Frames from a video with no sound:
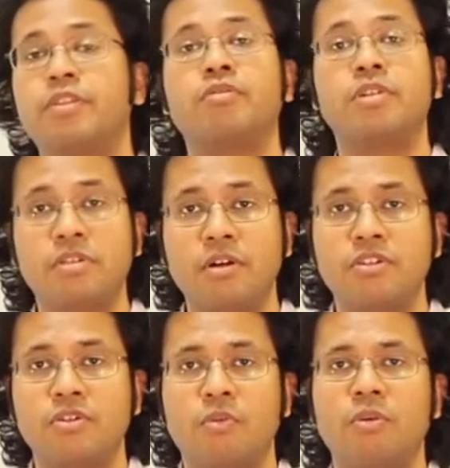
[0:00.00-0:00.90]
that the
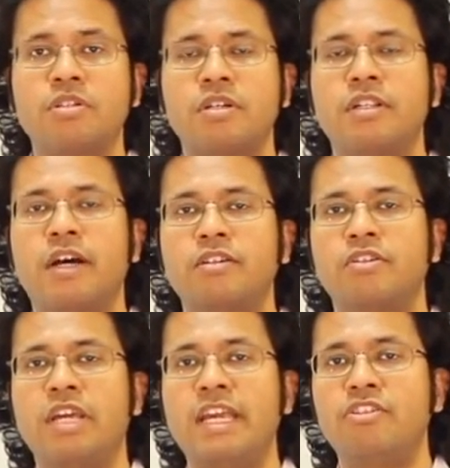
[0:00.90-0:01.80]
research was
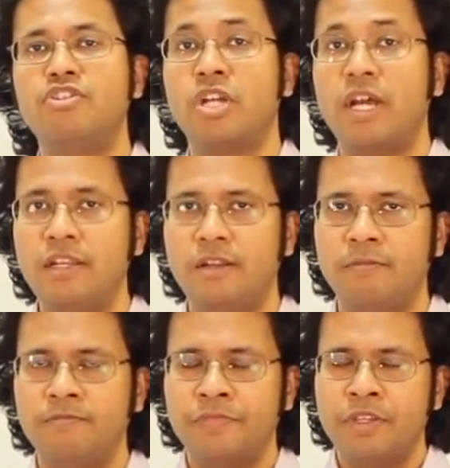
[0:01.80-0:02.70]
conducted in
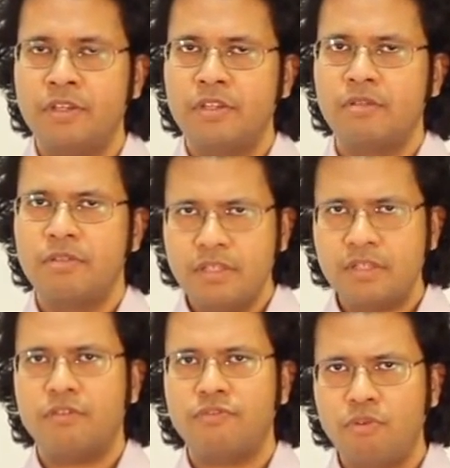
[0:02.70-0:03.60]
China. So these
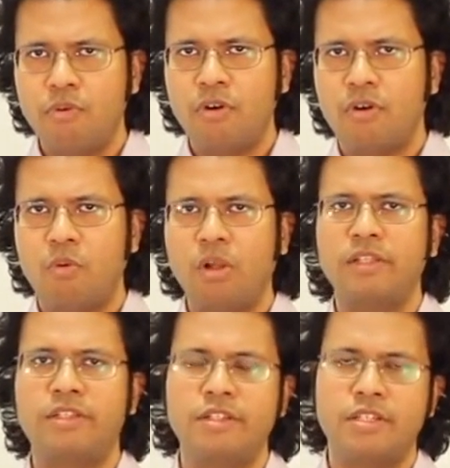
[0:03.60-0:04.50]
are 4
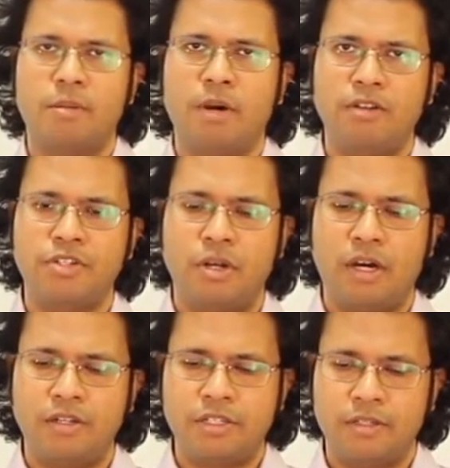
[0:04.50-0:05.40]
qualities about your
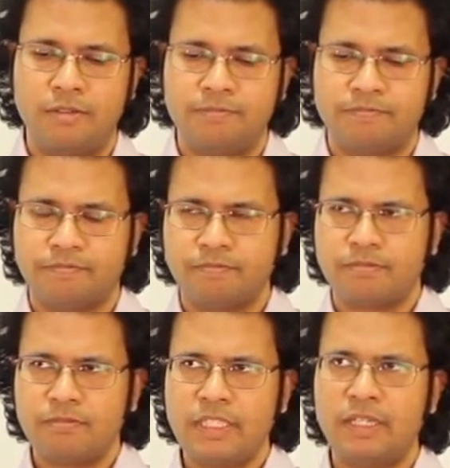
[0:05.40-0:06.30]
article.
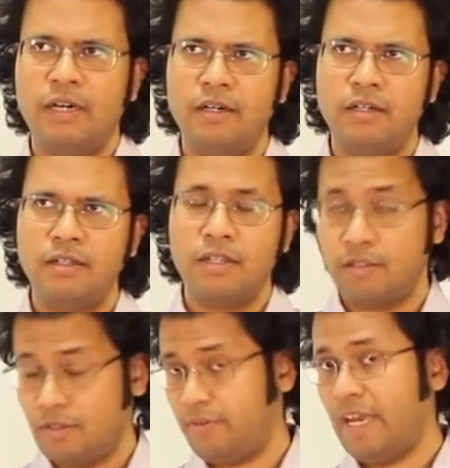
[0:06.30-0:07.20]

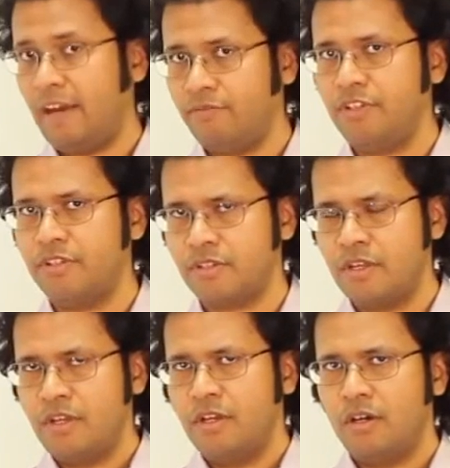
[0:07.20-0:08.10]
Now that we have
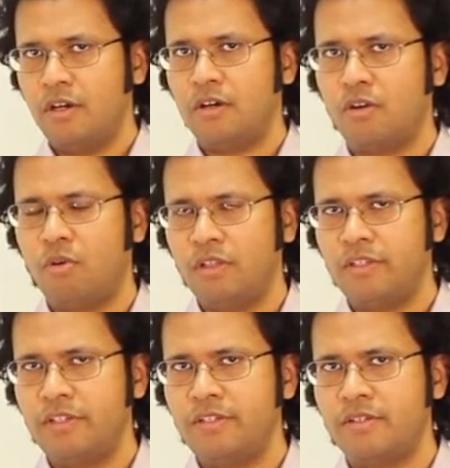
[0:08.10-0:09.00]
these
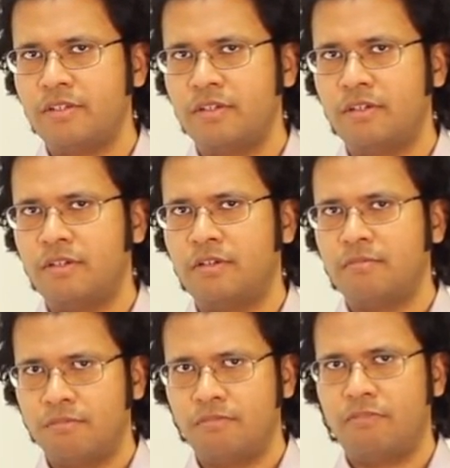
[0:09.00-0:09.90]
qualities
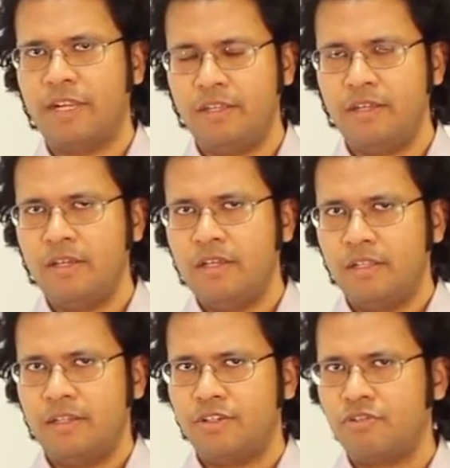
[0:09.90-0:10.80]
ready,
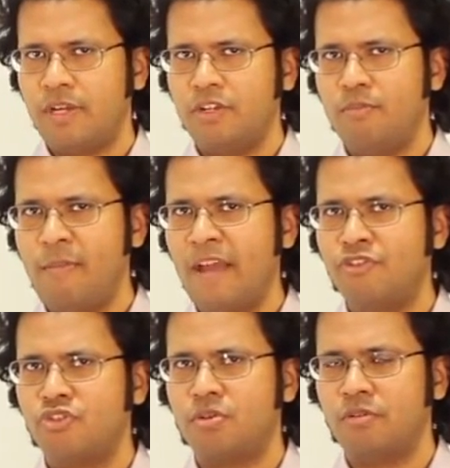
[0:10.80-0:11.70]
let us try to
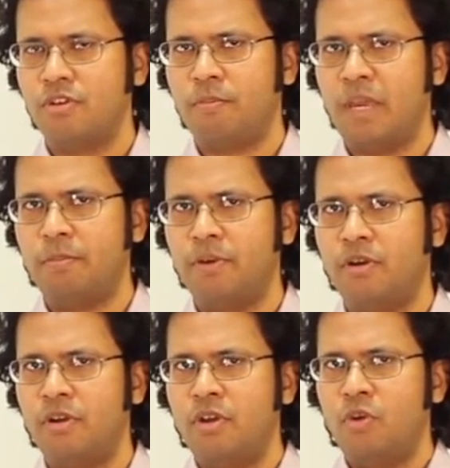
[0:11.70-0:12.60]
match your
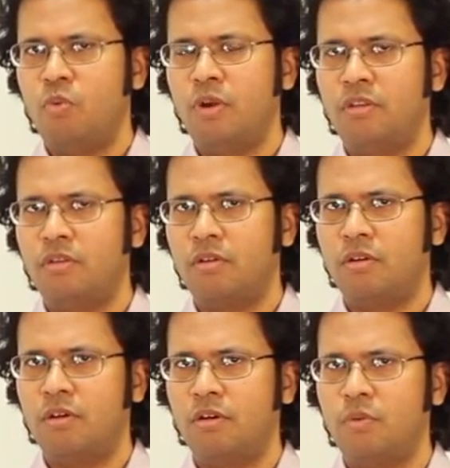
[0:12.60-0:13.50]
paper with
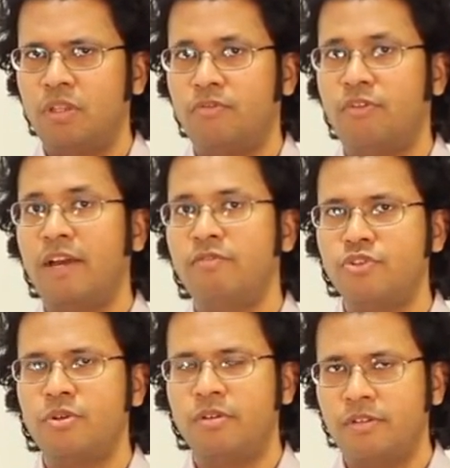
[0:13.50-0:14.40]
the 5
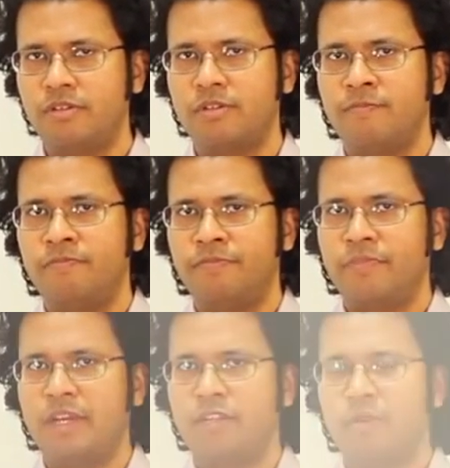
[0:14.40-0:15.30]
journals
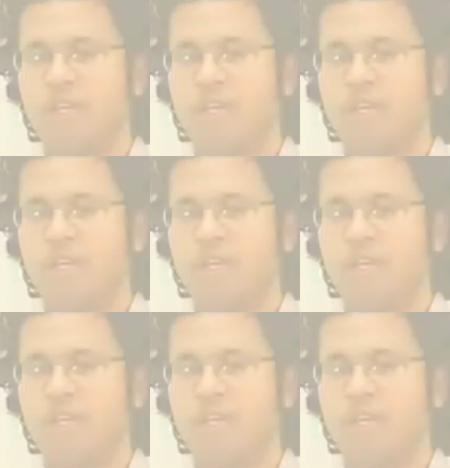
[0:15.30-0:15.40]
that